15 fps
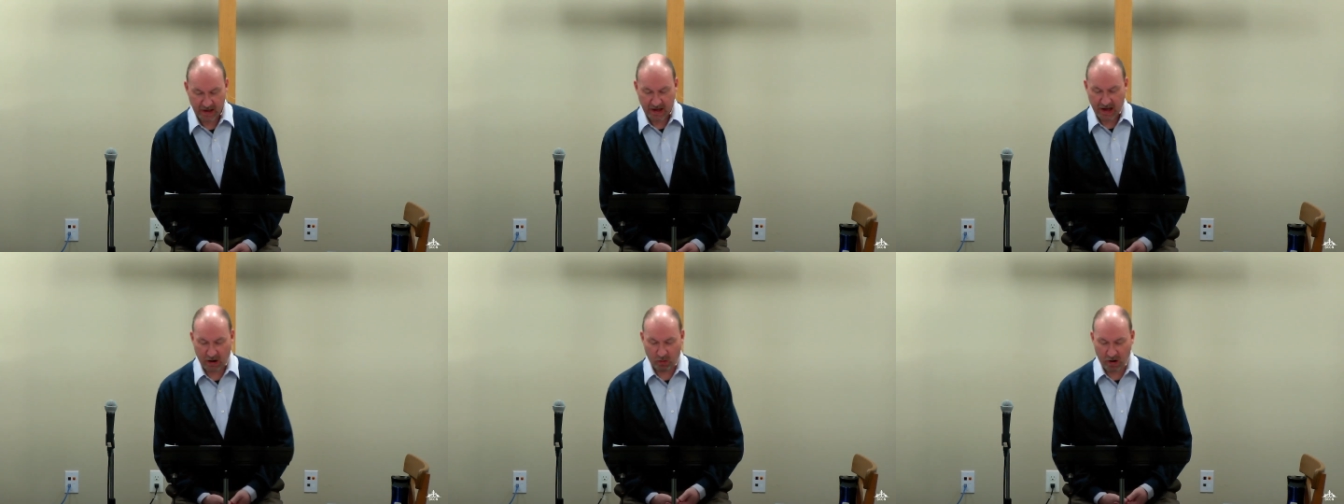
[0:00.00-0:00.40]

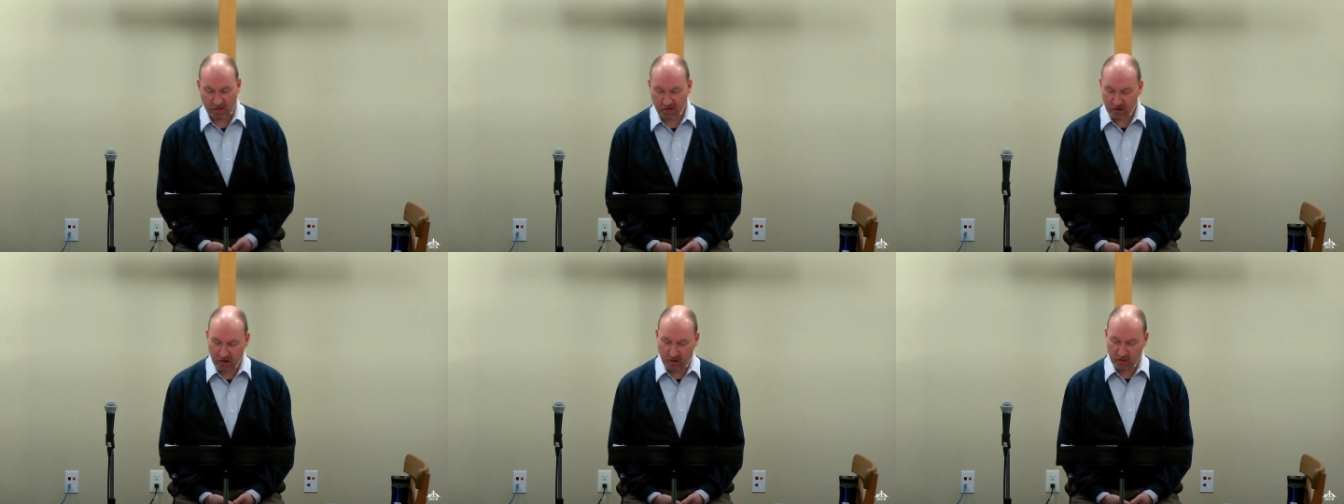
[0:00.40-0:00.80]

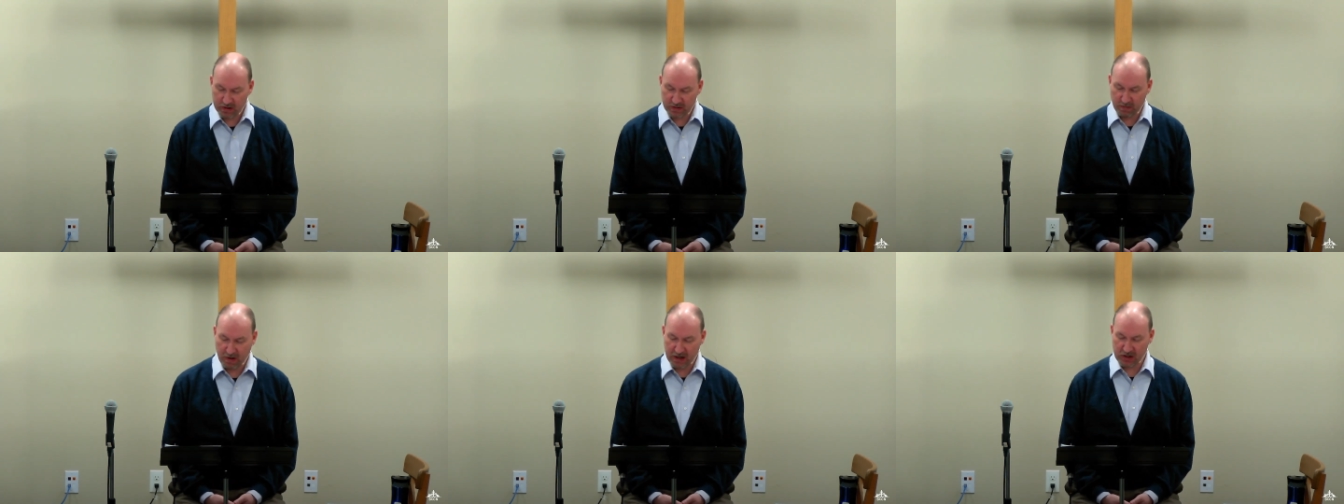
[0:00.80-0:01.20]
However, there was
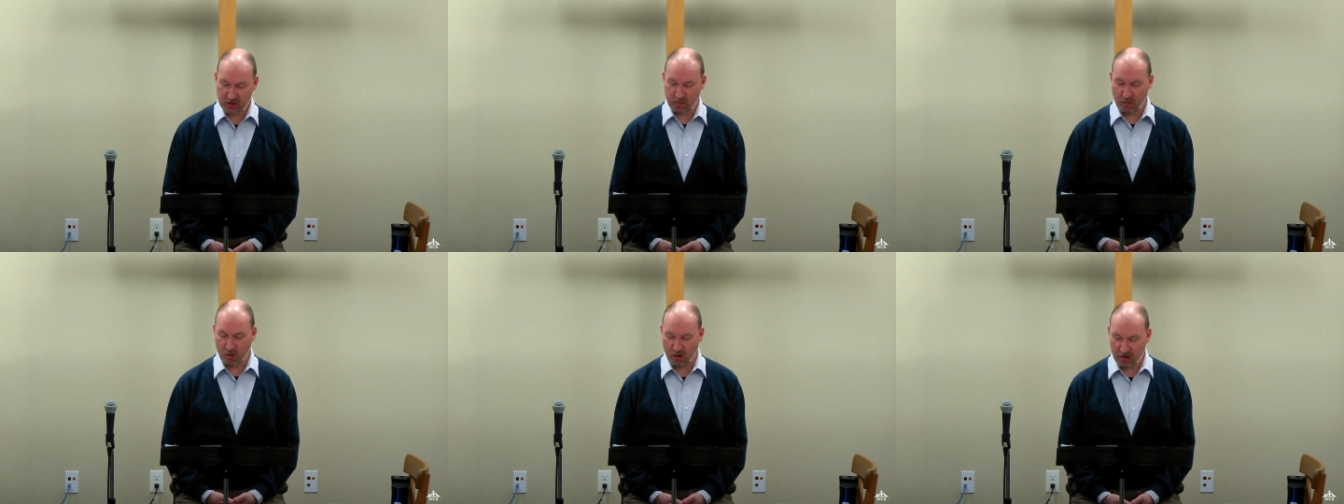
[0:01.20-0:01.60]
much
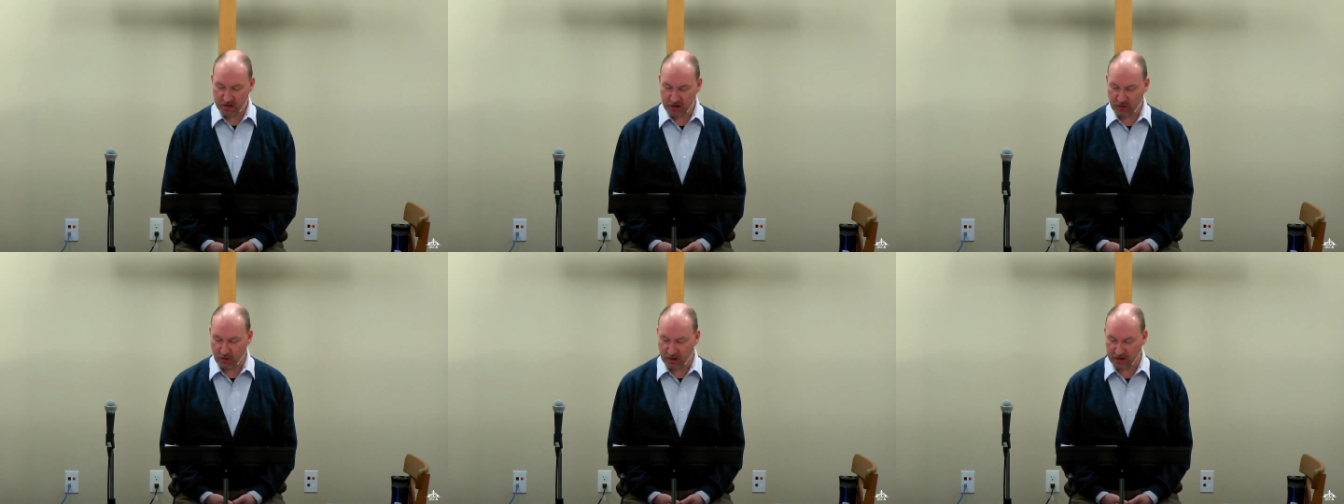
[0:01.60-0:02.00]
more
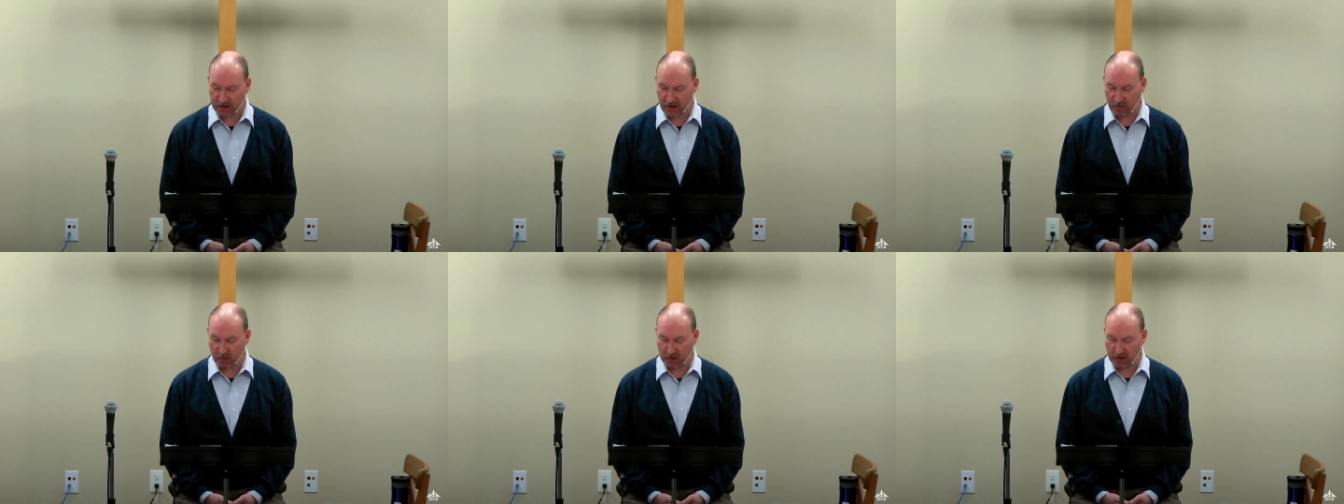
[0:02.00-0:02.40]
to it
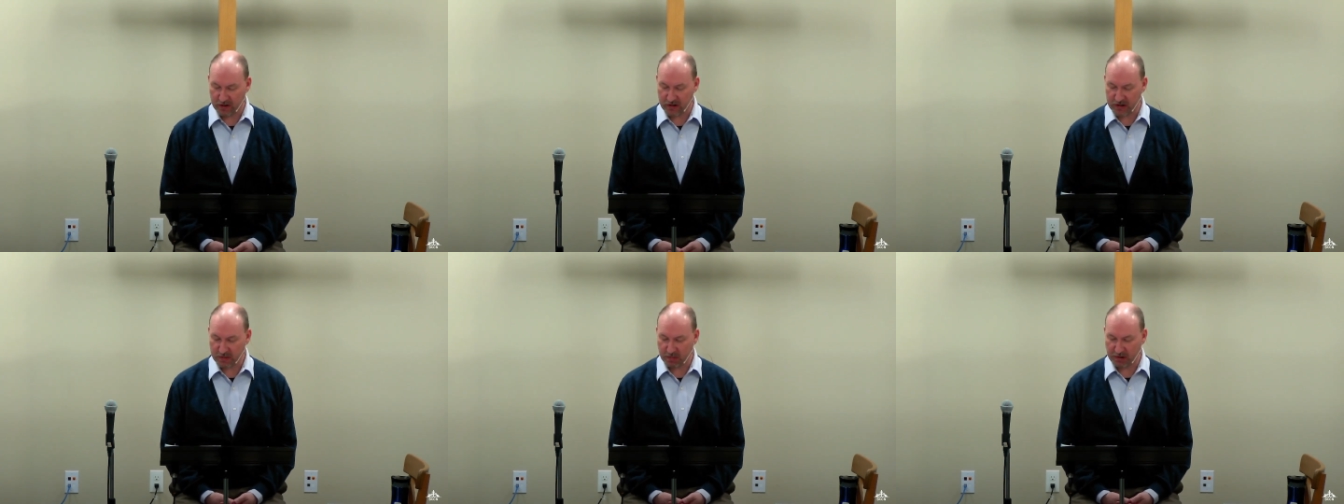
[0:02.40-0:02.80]
than
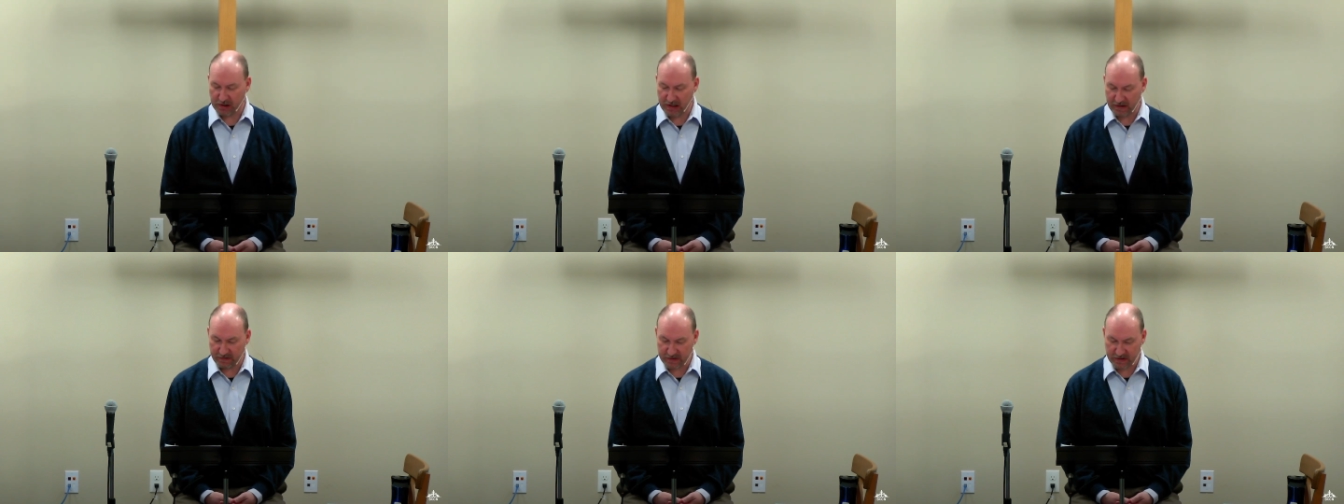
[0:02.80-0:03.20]
religious
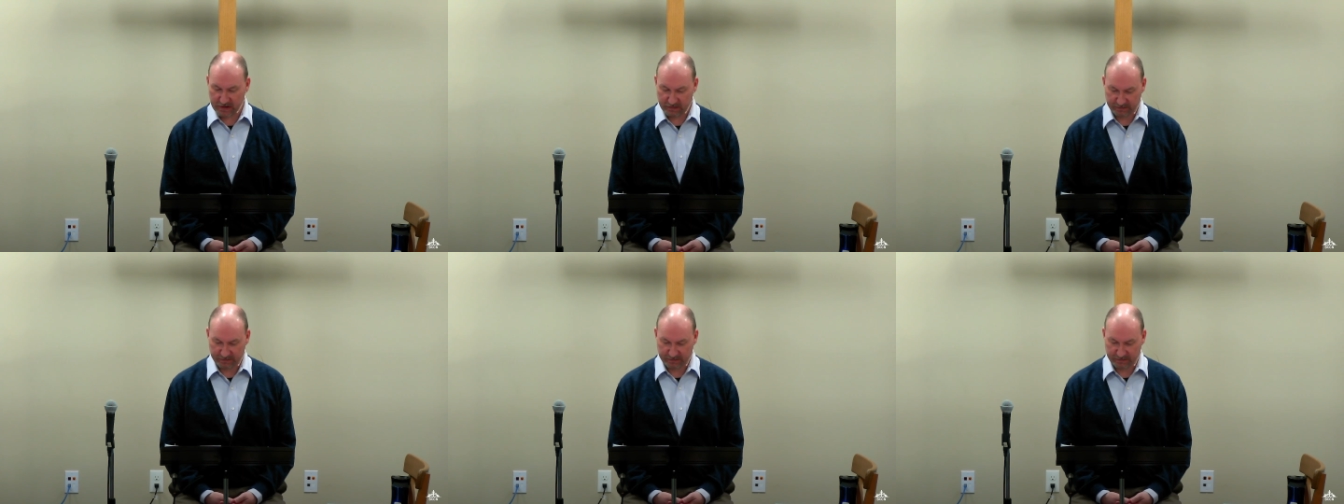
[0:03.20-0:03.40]
beliefs.